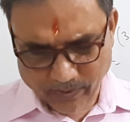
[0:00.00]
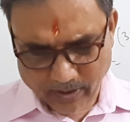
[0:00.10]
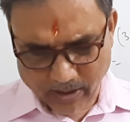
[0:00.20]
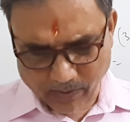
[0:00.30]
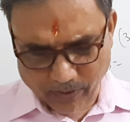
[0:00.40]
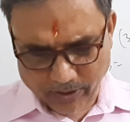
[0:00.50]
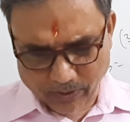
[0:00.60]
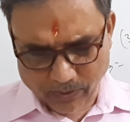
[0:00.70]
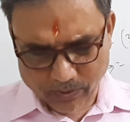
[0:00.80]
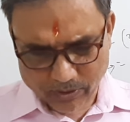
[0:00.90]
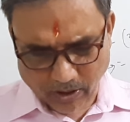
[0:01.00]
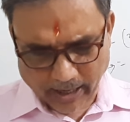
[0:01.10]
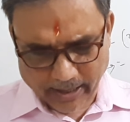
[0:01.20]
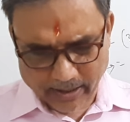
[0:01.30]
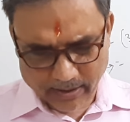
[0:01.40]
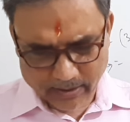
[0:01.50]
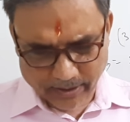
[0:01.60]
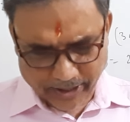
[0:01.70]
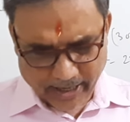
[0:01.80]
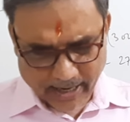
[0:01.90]
Liquid to
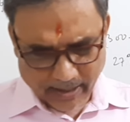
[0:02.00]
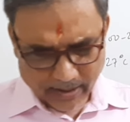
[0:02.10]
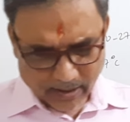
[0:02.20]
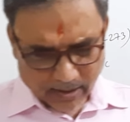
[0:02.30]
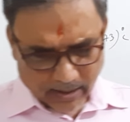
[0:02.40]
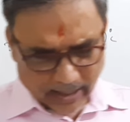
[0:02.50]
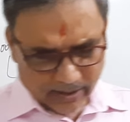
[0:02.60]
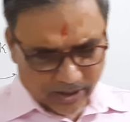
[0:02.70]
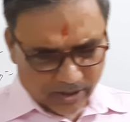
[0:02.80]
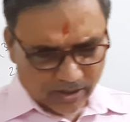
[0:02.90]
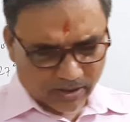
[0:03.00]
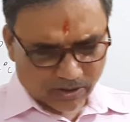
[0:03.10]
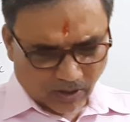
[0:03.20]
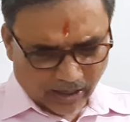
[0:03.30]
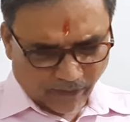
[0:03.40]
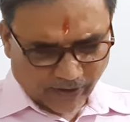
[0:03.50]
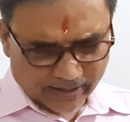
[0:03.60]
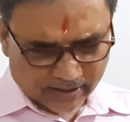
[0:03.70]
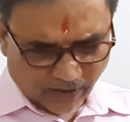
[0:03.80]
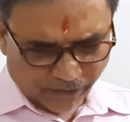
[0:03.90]
solid DA, and this is
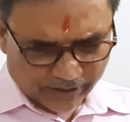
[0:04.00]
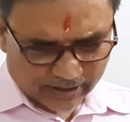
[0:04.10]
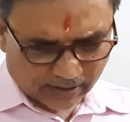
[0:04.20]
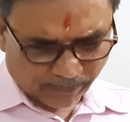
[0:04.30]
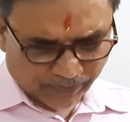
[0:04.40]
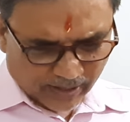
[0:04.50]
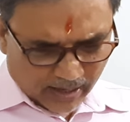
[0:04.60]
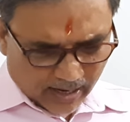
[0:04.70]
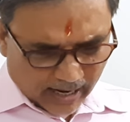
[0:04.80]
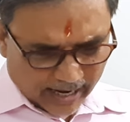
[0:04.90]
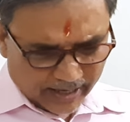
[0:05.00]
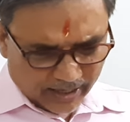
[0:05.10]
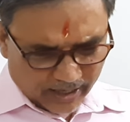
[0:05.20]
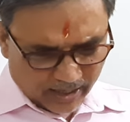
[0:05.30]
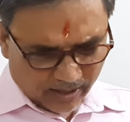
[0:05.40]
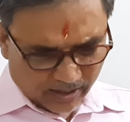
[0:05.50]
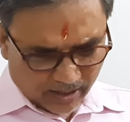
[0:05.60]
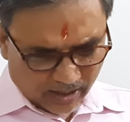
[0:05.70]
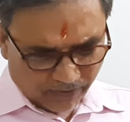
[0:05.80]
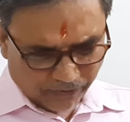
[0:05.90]
solidification or freezing. And
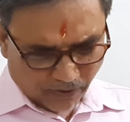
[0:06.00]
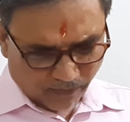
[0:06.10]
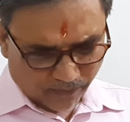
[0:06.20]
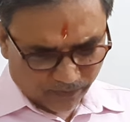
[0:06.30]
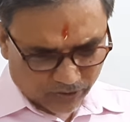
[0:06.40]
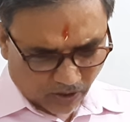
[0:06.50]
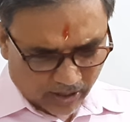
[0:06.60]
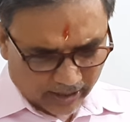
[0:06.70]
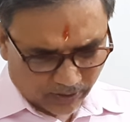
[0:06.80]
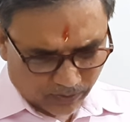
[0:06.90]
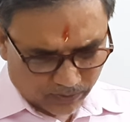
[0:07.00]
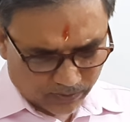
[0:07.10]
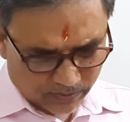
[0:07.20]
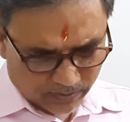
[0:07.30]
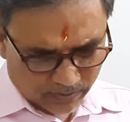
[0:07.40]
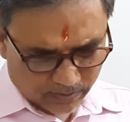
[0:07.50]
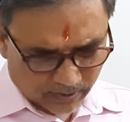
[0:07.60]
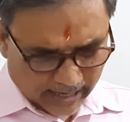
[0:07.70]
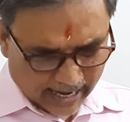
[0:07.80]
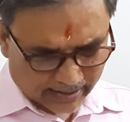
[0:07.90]
E from solid to
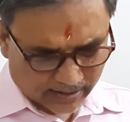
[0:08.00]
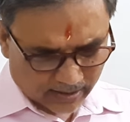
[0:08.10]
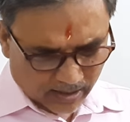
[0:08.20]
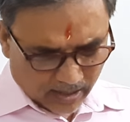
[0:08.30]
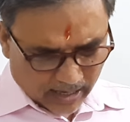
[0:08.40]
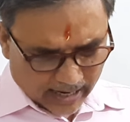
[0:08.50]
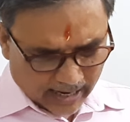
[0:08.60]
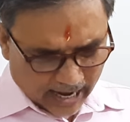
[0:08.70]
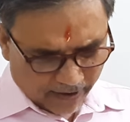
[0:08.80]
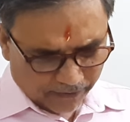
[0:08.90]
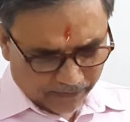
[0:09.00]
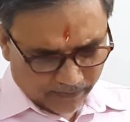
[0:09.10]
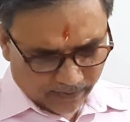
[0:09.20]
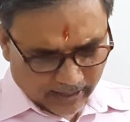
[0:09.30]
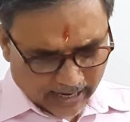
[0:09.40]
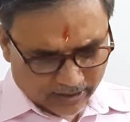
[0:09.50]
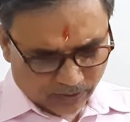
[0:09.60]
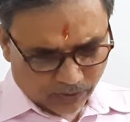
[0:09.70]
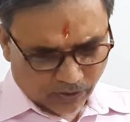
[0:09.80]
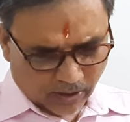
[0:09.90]
gas, and F gas
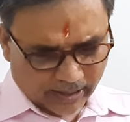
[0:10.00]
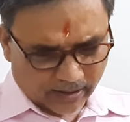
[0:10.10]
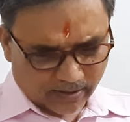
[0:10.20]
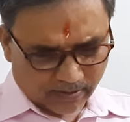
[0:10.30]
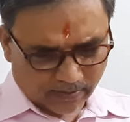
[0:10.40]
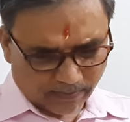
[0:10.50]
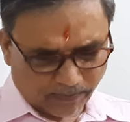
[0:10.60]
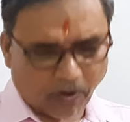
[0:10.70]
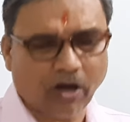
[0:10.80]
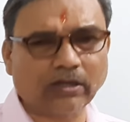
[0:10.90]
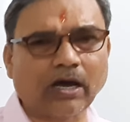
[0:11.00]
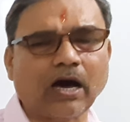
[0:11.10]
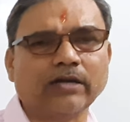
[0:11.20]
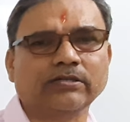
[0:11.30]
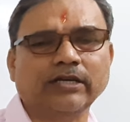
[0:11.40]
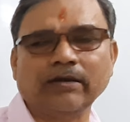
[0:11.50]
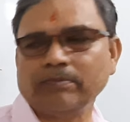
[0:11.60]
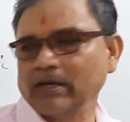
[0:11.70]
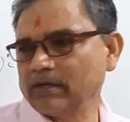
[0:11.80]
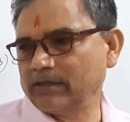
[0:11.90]
to solid. Both are
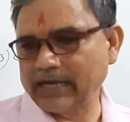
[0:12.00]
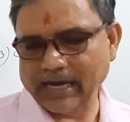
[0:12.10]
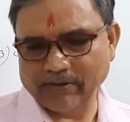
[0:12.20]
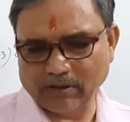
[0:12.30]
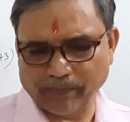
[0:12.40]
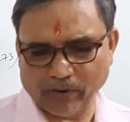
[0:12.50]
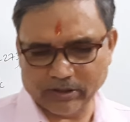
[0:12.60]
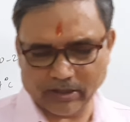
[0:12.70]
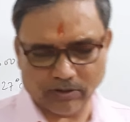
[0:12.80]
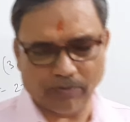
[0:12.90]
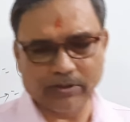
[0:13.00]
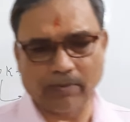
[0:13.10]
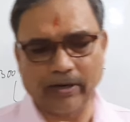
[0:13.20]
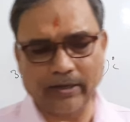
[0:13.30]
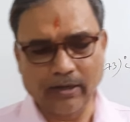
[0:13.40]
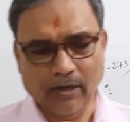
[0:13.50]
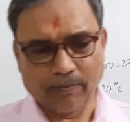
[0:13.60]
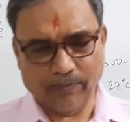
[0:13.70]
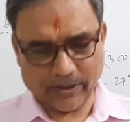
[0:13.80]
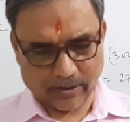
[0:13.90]
same, they have the process of
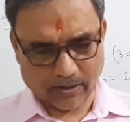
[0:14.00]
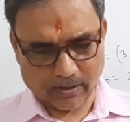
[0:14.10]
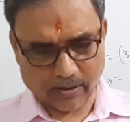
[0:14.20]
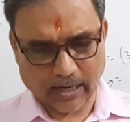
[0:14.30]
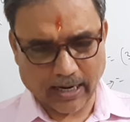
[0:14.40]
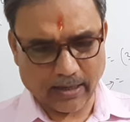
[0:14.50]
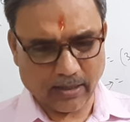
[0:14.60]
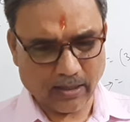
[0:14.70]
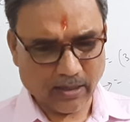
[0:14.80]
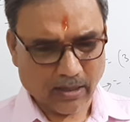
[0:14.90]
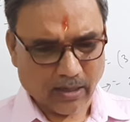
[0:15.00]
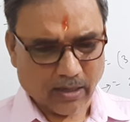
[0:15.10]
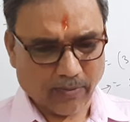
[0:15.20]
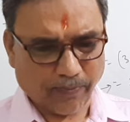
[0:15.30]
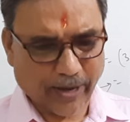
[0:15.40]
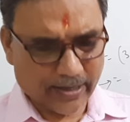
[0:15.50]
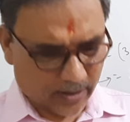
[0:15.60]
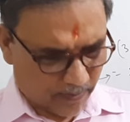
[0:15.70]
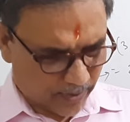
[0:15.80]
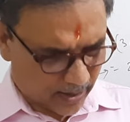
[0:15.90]
sublimation. And page
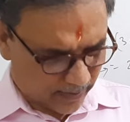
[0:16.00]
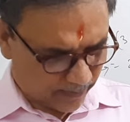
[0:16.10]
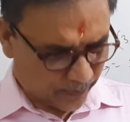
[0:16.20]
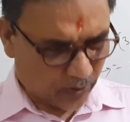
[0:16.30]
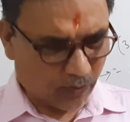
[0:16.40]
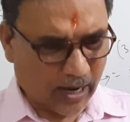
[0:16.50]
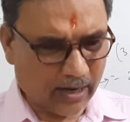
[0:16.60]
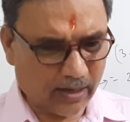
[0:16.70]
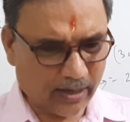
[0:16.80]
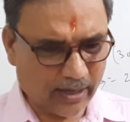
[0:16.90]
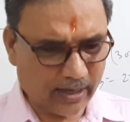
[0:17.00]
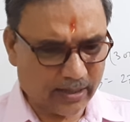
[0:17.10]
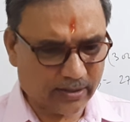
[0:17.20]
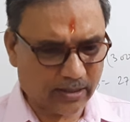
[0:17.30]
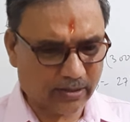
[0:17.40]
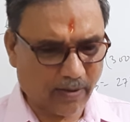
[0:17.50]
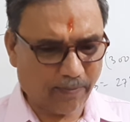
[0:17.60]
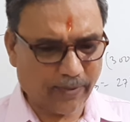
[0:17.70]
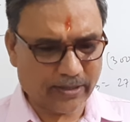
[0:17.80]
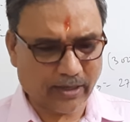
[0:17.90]
number 12, here is the
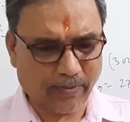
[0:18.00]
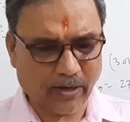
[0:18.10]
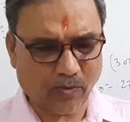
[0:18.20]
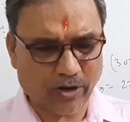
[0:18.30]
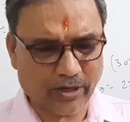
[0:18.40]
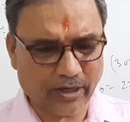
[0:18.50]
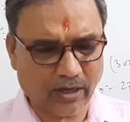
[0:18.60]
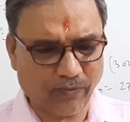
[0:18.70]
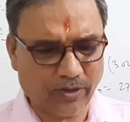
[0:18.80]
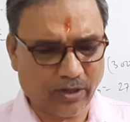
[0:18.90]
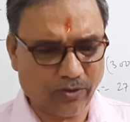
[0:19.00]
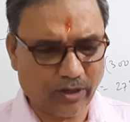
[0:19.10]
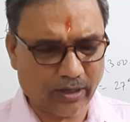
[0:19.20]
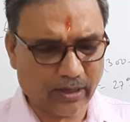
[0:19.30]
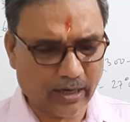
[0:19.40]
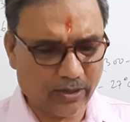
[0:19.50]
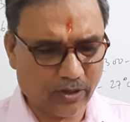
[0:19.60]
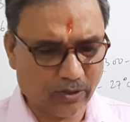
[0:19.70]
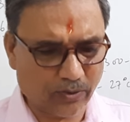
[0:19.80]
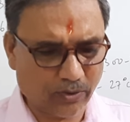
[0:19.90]
some measurable quantity with the unit, and you
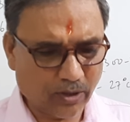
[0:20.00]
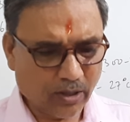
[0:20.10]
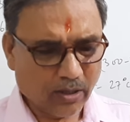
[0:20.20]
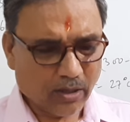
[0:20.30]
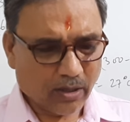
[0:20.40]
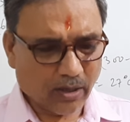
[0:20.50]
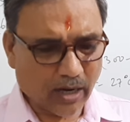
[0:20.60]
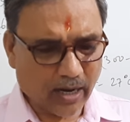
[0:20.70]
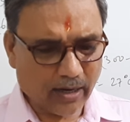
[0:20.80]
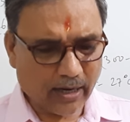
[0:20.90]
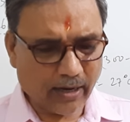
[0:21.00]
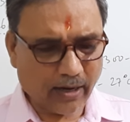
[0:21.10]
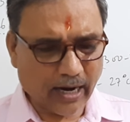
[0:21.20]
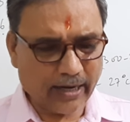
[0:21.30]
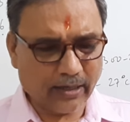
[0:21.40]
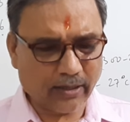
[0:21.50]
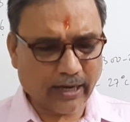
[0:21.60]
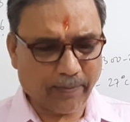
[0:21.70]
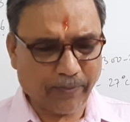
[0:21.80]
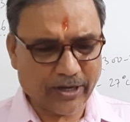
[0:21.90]
have to learn and write
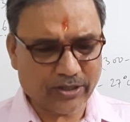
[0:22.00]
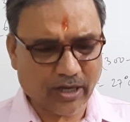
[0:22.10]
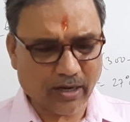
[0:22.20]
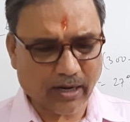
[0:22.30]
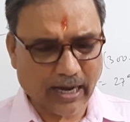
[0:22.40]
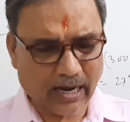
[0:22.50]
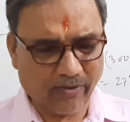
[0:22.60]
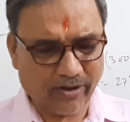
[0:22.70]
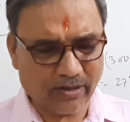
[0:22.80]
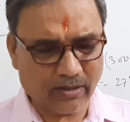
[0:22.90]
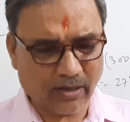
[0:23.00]
temperature, Kelvin,